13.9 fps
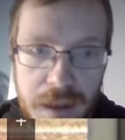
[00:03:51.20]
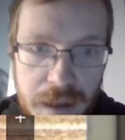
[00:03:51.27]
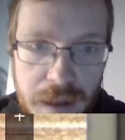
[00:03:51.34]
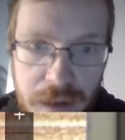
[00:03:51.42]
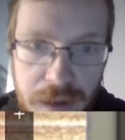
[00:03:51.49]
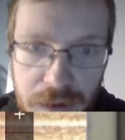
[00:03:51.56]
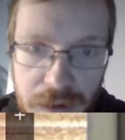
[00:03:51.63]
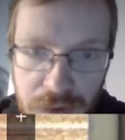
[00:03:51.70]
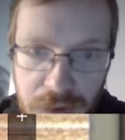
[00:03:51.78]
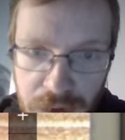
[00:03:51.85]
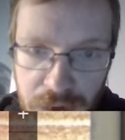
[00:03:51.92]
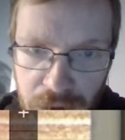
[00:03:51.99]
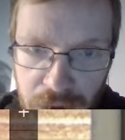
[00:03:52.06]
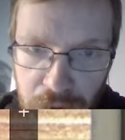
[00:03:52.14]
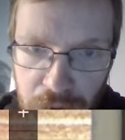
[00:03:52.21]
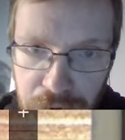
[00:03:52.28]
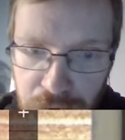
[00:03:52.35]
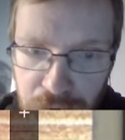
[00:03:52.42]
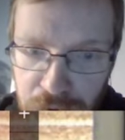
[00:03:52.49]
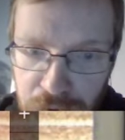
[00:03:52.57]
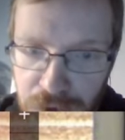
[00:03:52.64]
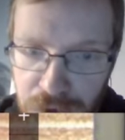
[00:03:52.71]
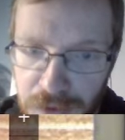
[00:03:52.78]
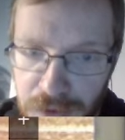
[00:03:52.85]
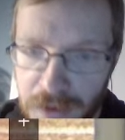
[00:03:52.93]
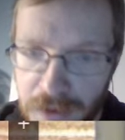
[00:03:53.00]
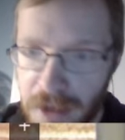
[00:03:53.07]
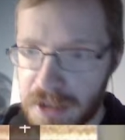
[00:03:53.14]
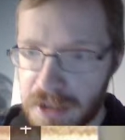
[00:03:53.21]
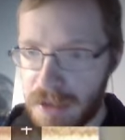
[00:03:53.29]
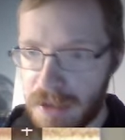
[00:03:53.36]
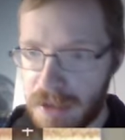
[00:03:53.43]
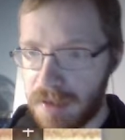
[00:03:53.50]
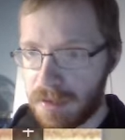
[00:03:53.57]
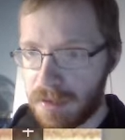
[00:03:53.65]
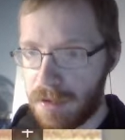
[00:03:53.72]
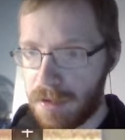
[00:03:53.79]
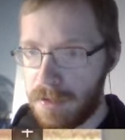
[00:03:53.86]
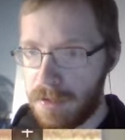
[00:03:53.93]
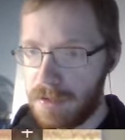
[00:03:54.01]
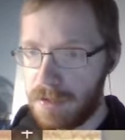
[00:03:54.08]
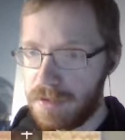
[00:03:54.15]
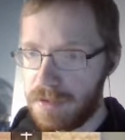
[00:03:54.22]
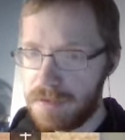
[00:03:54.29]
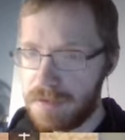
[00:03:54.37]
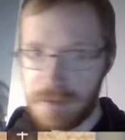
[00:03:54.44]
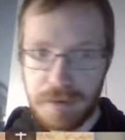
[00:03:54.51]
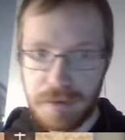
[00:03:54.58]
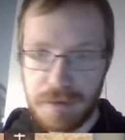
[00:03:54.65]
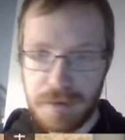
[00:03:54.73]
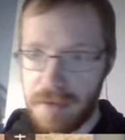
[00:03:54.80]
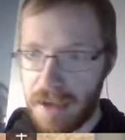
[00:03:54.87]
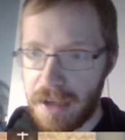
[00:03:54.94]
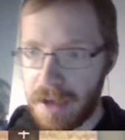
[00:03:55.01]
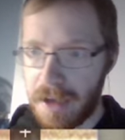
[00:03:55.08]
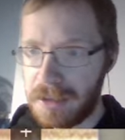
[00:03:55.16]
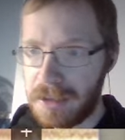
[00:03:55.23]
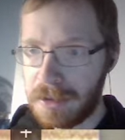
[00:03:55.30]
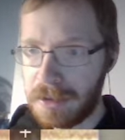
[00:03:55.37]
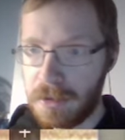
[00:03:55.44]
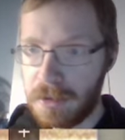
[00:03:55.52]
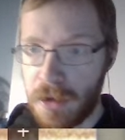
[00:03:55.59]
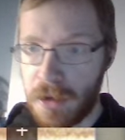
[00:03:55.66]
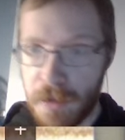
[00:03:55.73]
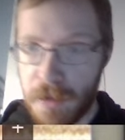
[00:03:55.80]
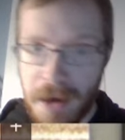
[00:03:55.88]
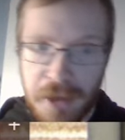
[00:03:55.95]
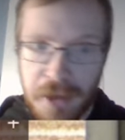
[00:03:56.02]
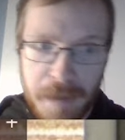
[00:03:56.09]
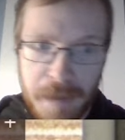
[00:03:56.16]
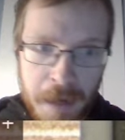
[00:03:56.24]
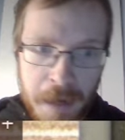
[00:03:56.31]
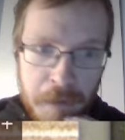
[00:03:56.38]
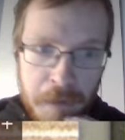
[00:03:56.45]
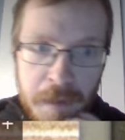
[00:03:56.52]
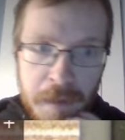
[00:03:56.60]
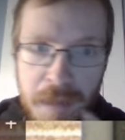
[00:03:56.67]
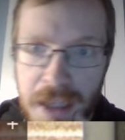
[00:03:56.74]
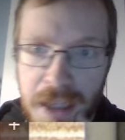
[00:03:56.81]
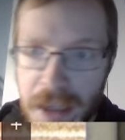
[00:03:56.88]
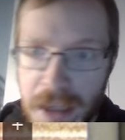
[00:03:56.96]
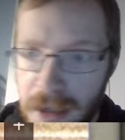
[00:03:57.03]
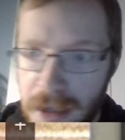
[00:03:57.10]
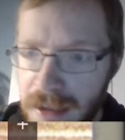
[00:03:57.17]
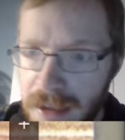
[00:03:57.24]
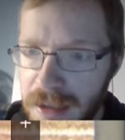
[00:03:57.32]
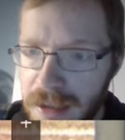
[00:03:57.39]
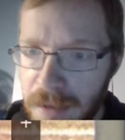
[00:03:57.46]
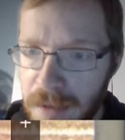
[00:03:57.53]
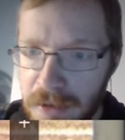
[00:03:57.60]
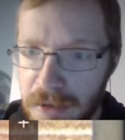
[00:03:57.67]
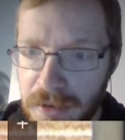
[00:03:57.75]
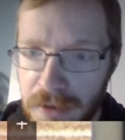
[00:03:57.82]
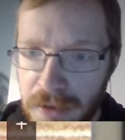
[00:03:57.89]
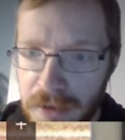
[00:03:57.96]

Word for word: not too sure, actually. So I don't know where in Japan we can be here. I think I'm going to,